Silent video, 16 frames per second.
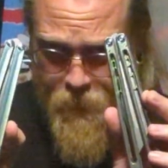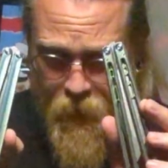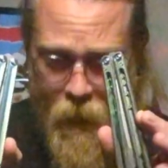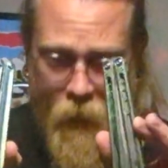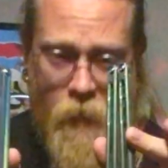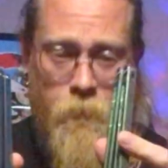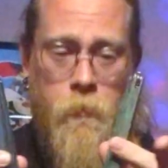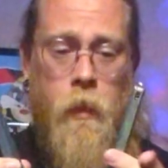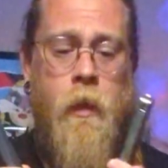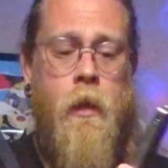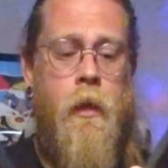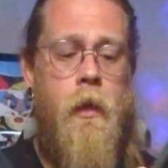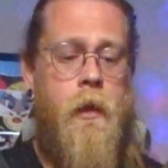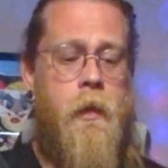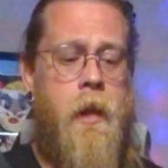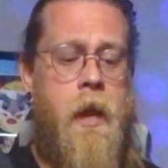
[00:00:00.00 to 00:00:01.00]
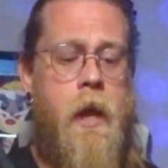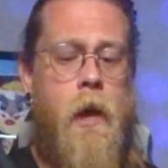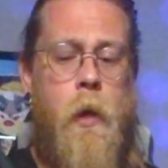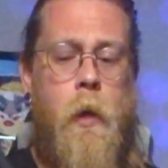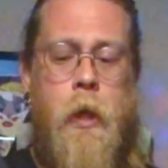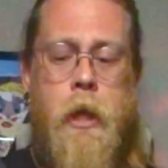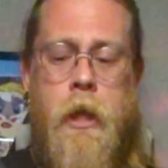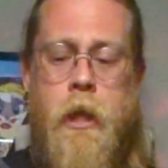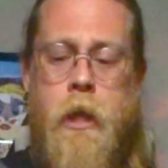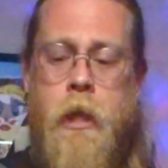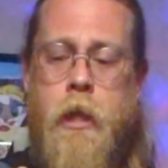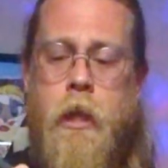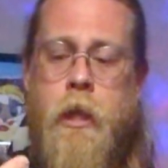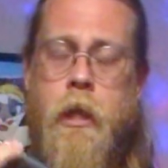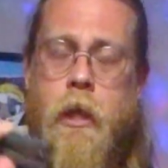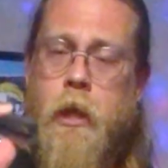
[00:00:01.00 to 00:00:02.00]
okay? Now,
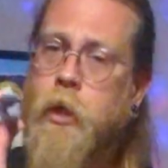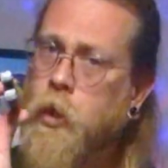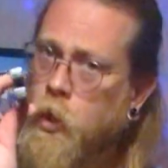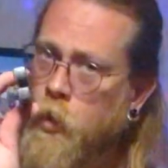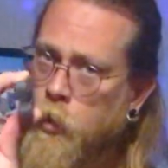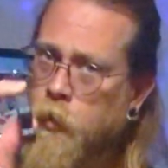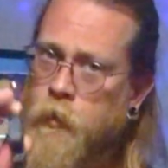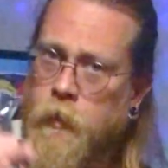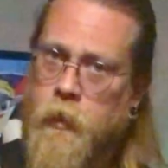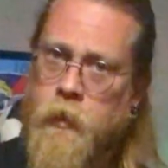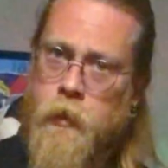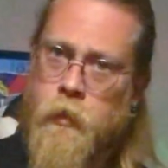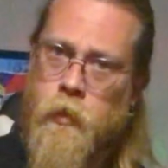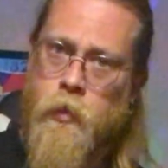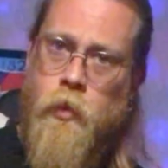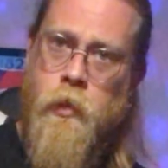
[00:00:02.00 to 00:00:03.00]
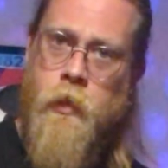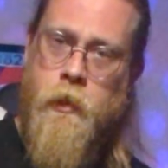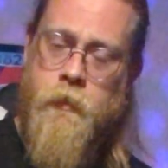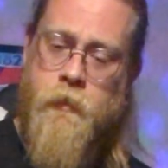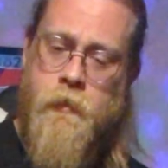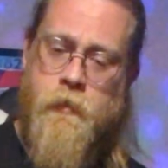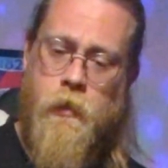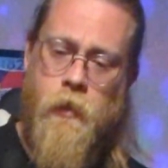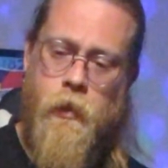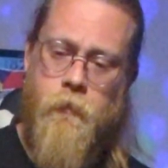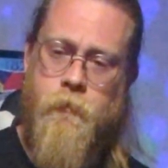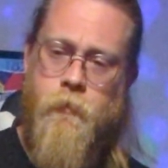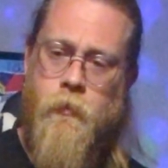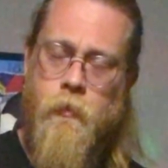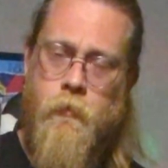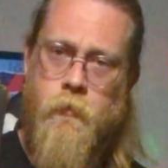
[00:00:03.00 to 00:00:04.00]
currently, you can get the Serif
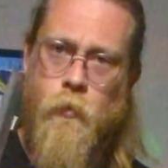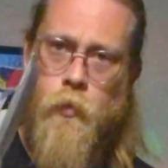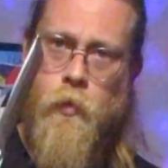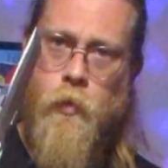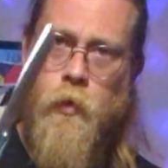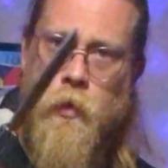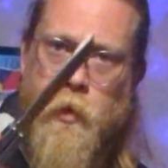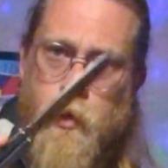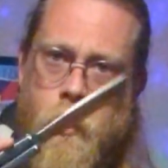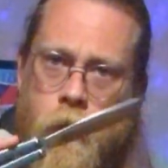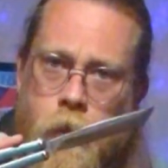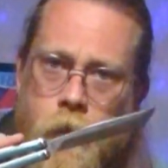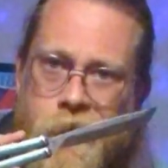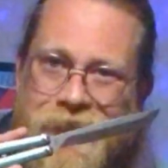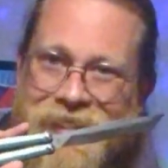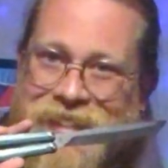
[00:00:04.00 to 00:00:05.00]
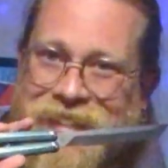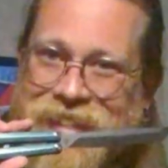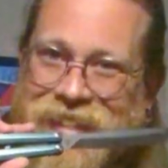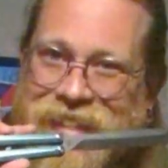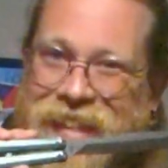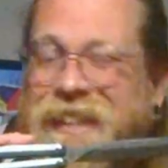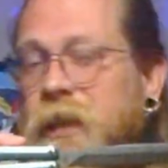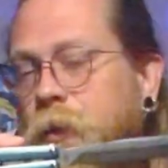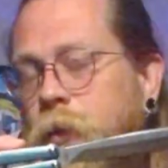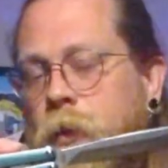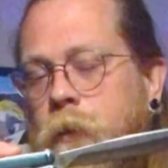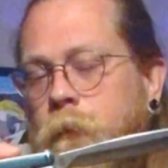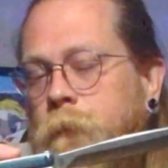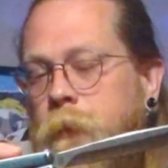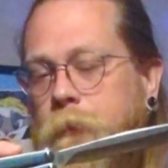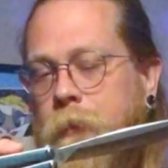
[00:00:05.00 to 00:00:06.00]
for
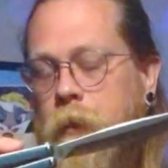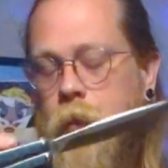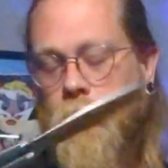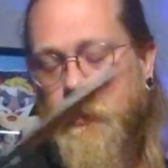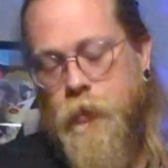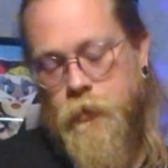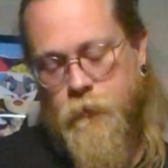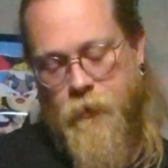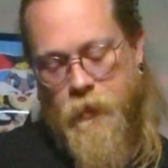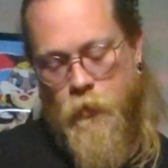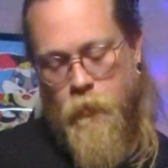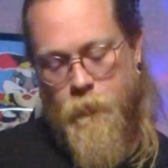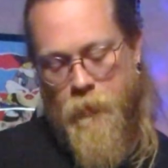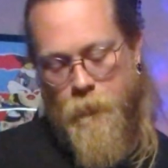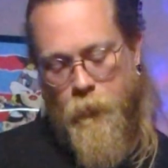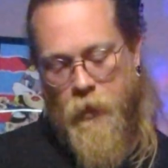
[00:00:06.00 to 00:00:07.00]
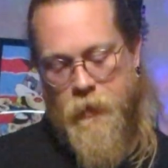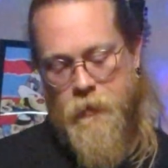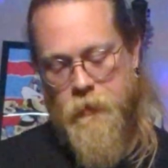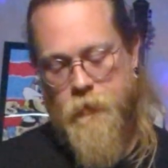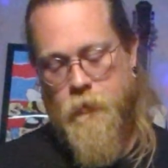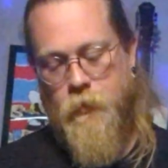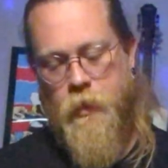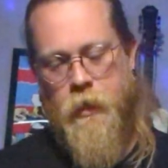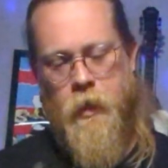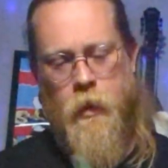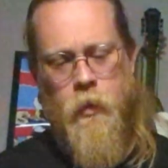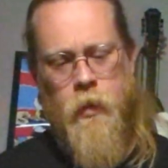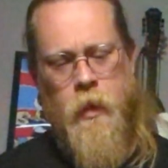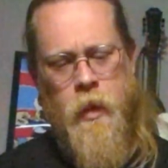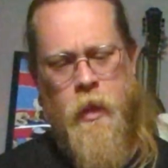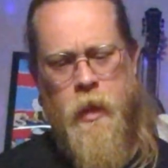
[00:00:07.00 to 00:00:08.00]
$650 if I know my prices right now.
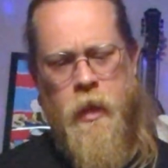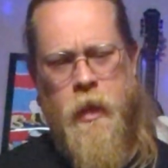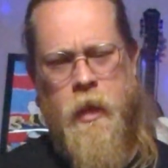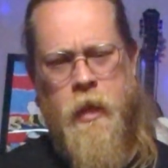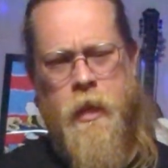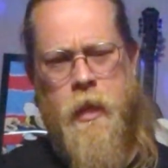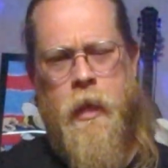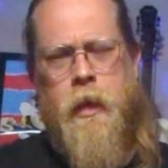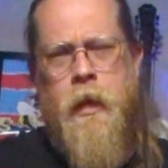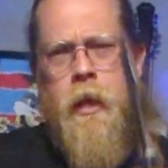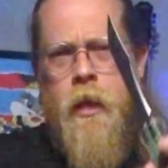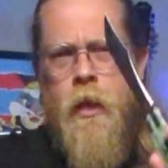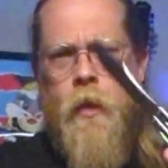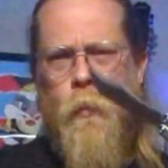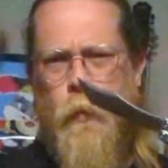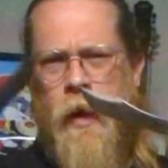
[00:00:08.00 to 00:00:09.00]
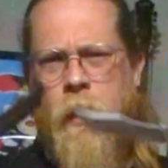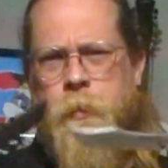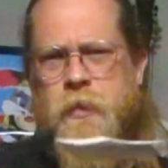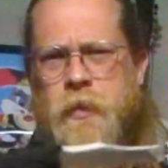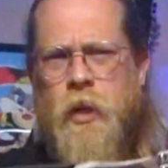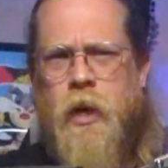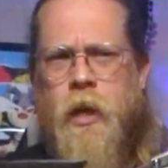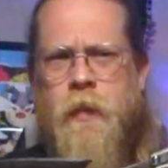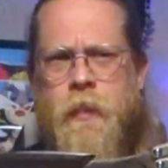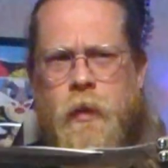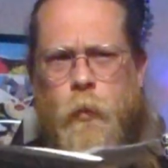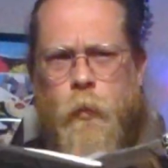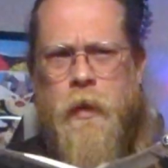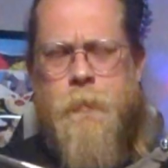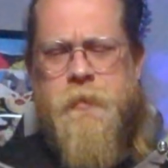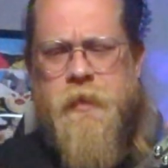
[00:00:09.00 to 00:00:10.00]
And when I was on their
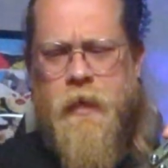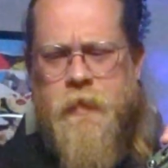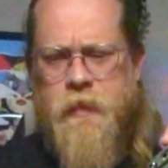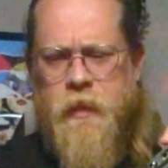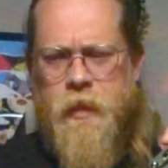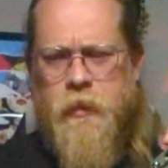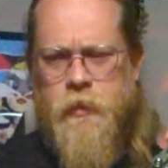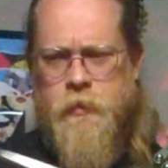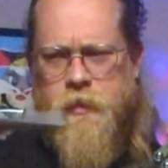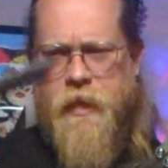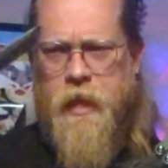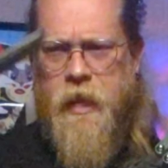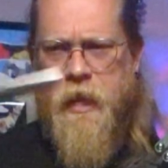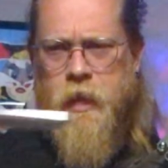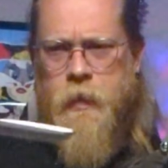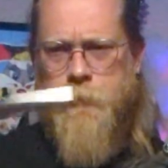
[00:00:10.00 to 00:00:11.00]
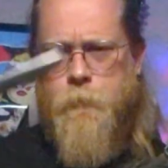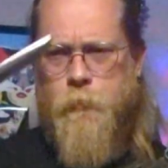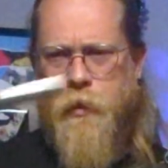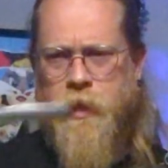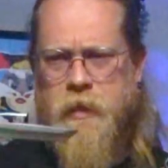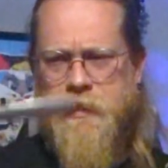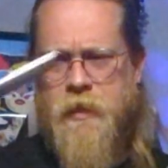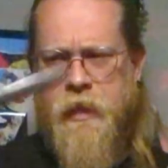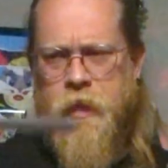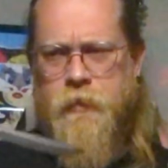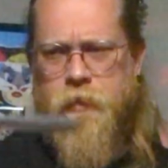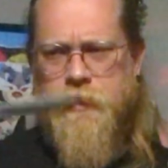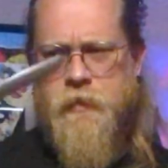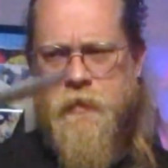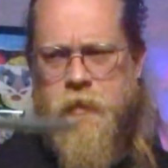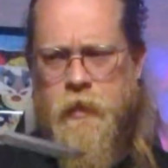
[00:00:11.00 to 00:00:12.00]
website the other day, pricing out
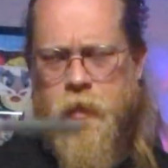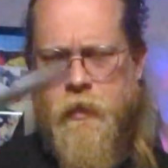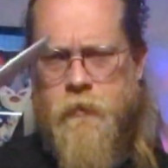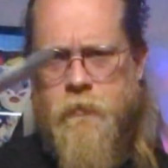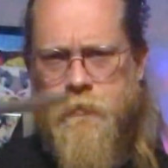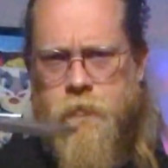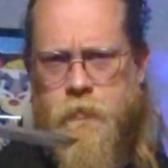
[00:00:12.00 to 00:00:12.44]
the Serif,